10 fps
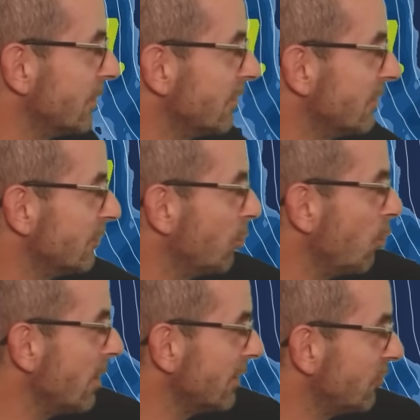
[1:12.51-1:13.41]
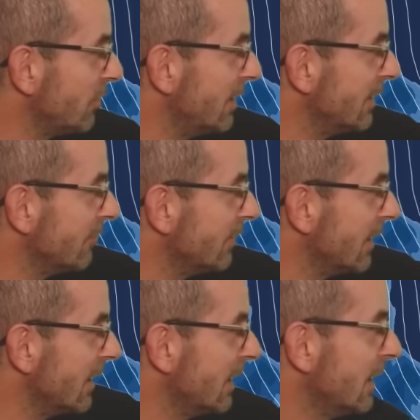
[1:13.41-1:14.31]
You can see some white shading
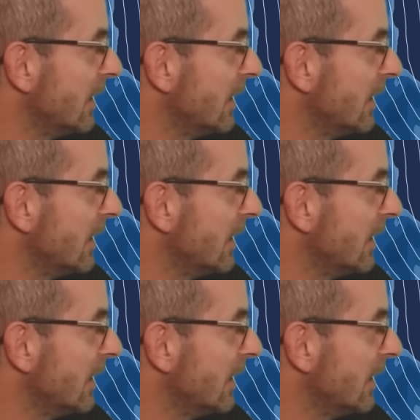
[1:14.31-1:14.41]
there